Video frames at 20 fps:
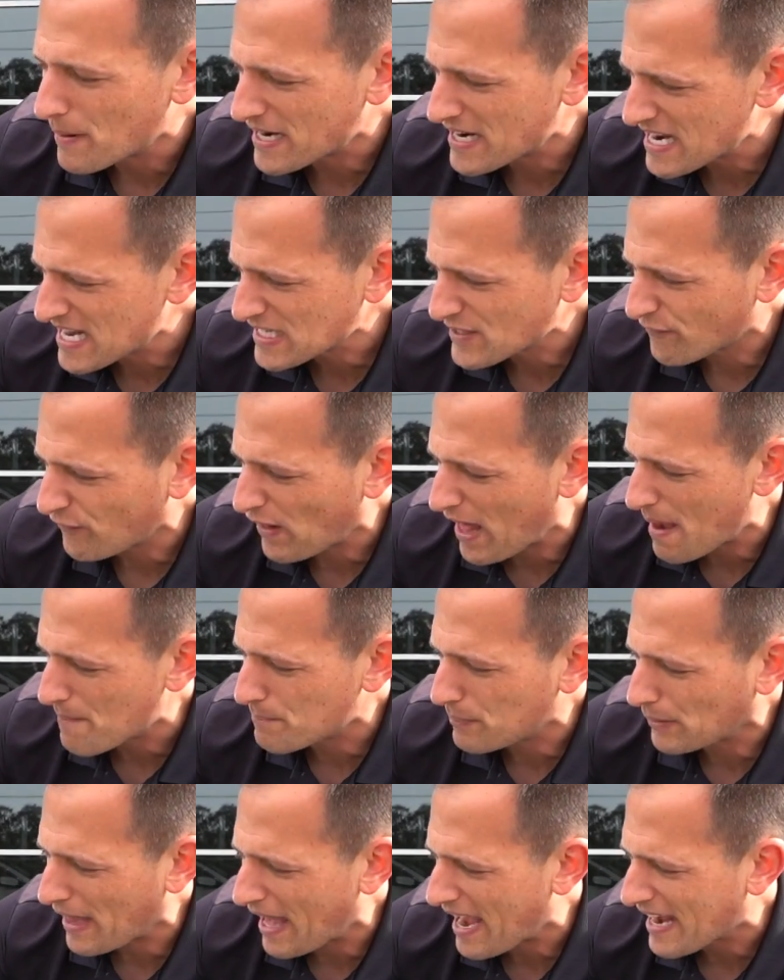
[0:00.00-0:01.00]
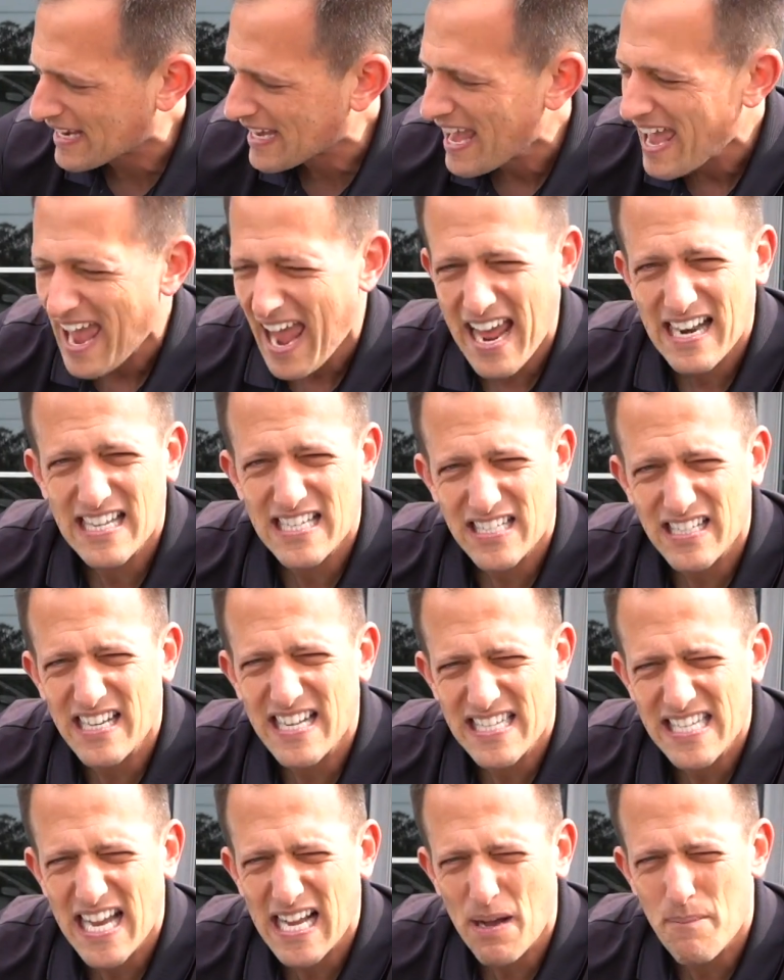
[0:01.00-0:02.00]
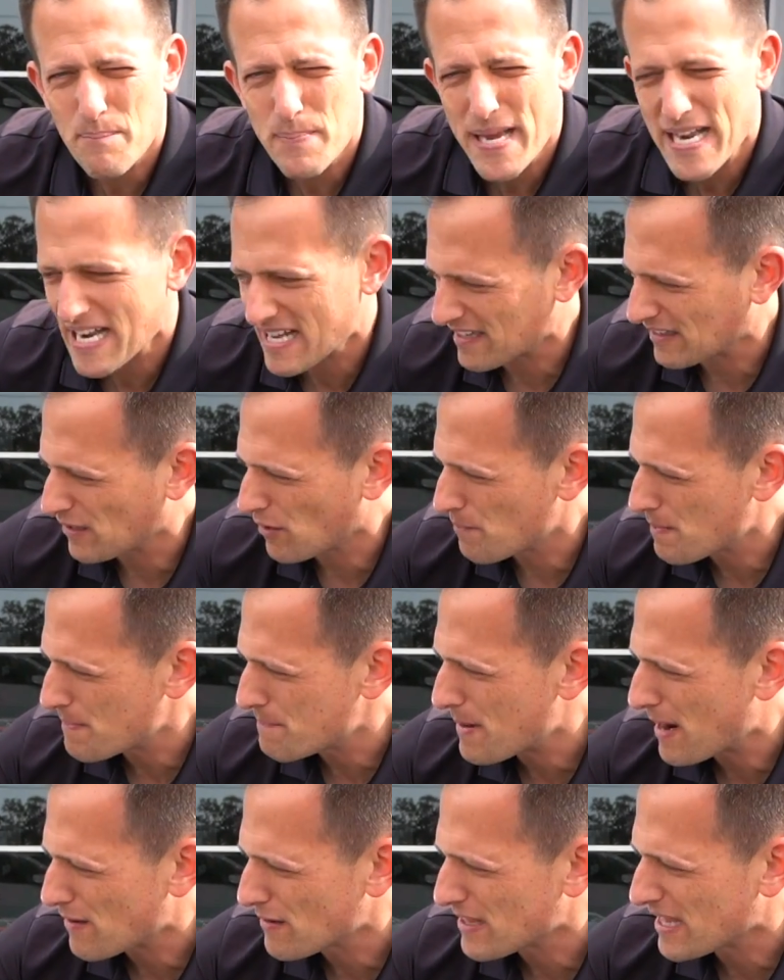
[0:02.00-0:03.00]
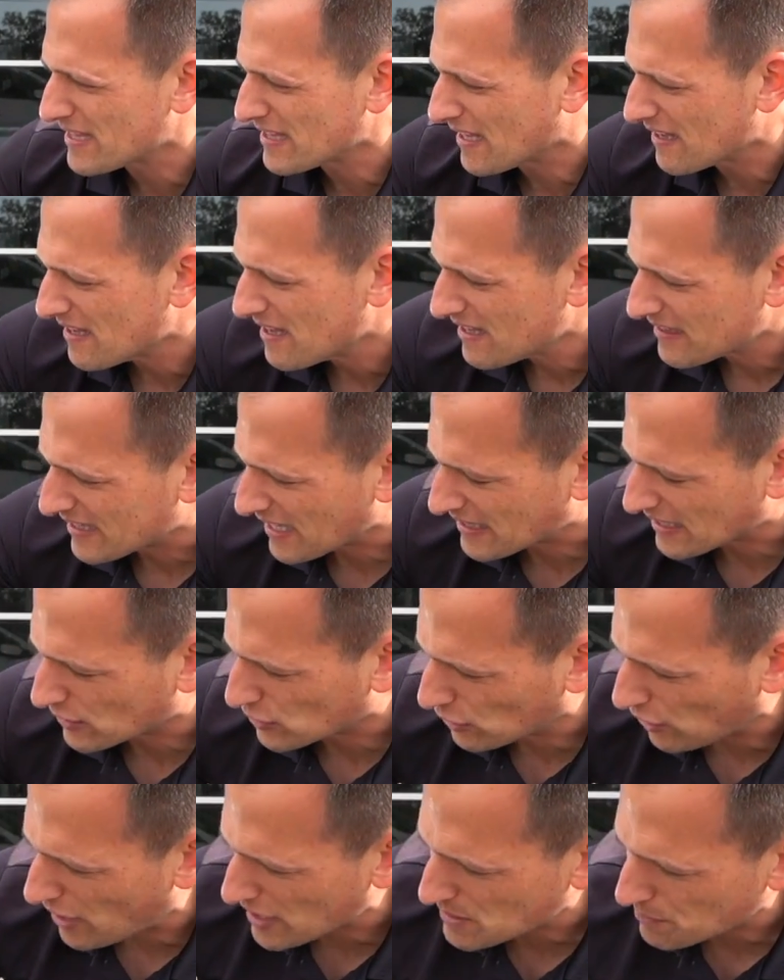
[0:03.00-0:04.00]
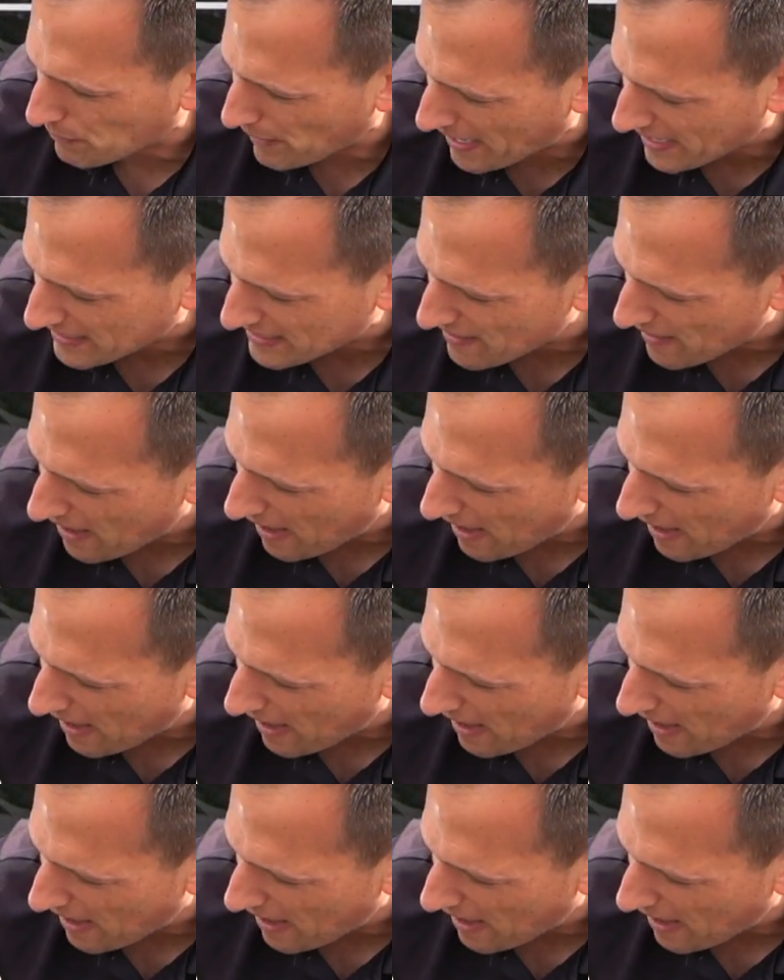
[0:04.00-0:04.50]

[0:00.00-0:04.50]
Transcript: but it is flat black and it's gonna take a beating a little bit better than the, than the gloss black.